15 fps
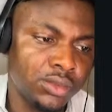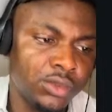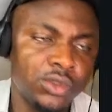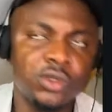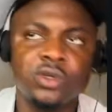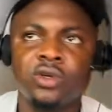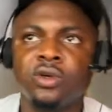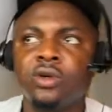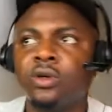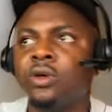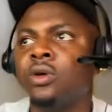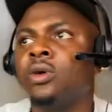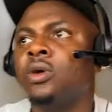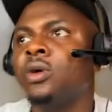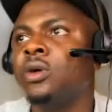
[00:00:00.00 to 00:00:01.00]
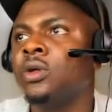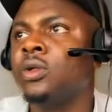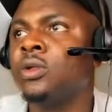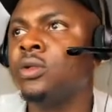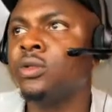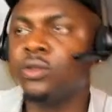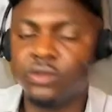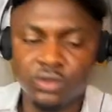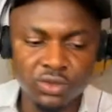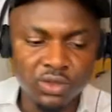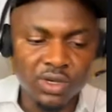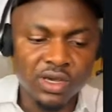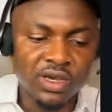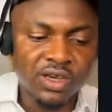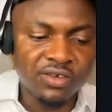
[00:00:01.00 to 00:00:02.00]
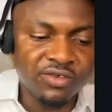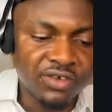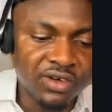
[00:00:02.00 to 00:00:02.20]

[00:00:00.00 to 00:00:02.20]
Okay. So I have